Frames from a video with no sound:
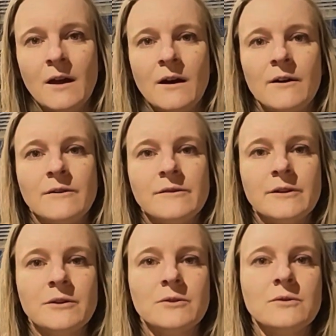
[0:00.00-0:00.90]

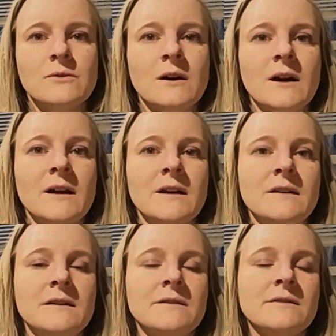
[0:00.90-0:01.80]
although
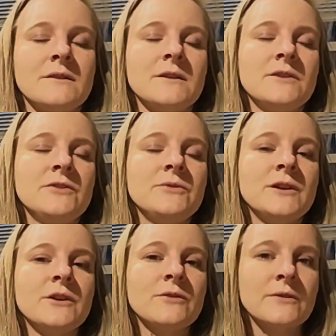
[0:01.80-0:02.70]
I started to
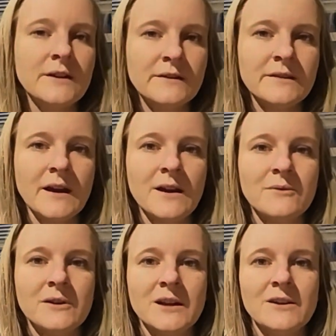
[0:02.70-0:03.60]
increase that when I